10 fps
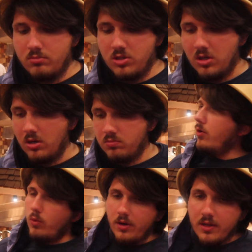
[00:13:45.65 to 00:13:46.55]
so
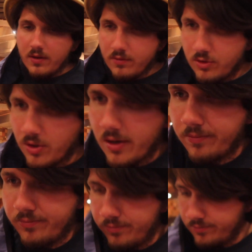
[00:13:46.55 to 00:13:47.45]
we're gonna give it a try.
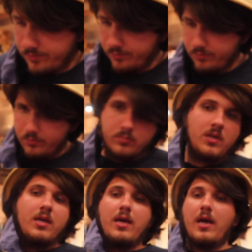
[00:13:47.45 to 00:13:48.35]

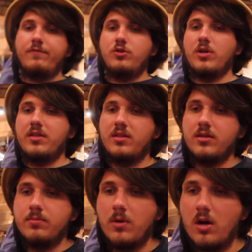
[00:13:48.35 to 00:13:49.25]
Have you tried
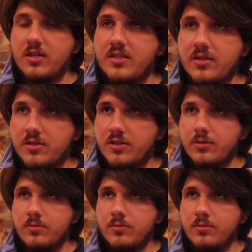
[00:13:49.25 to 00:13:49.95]
the oxtail stew?